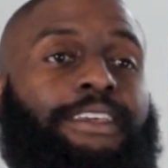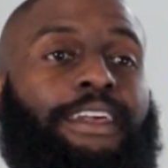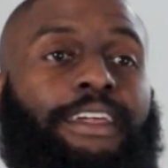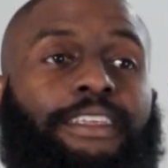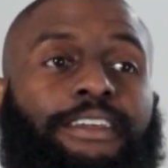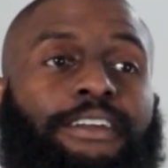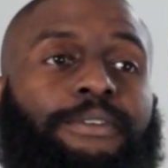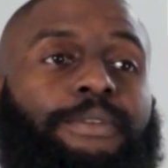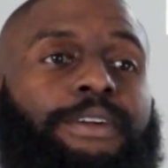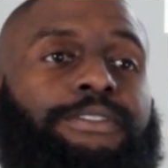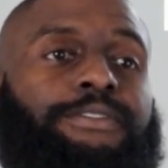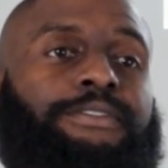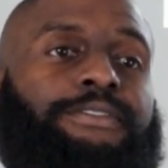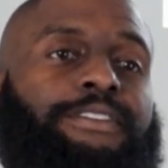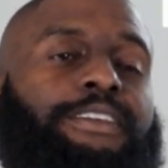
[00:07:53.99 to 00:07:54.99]
Getting your
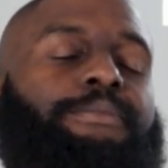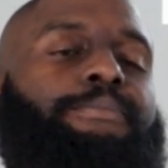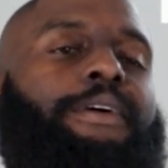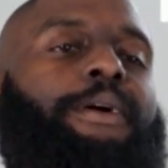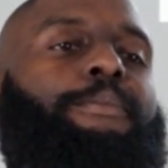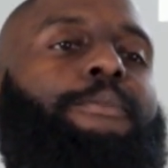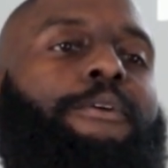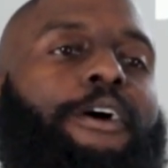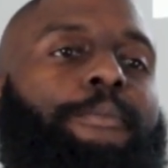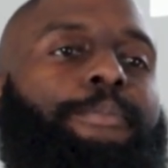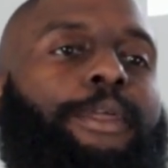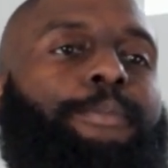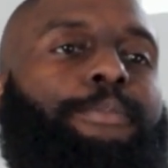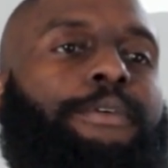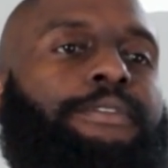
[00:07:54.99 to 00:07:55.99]
rental seen by more
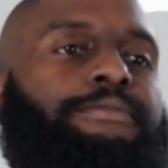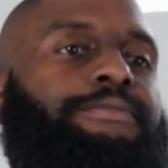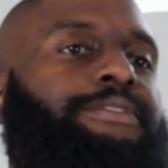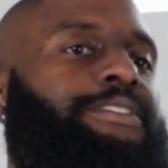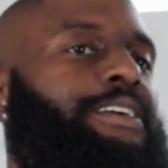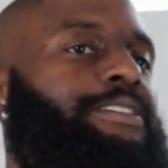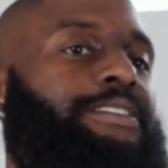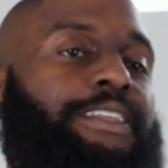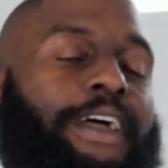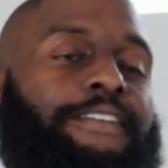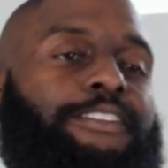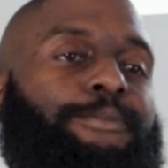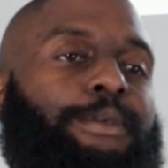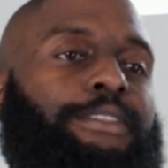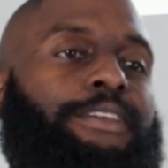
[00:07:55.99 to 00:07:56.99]
people doesn't
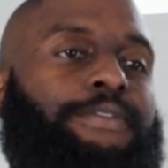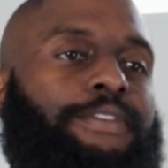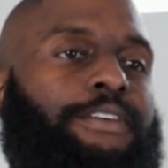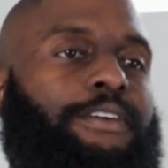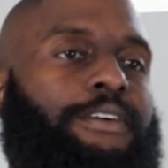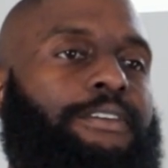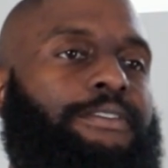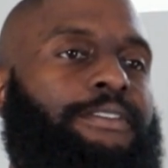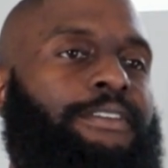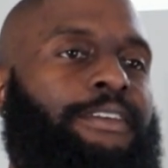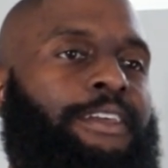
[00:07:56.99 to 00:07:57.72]
have to be difficult,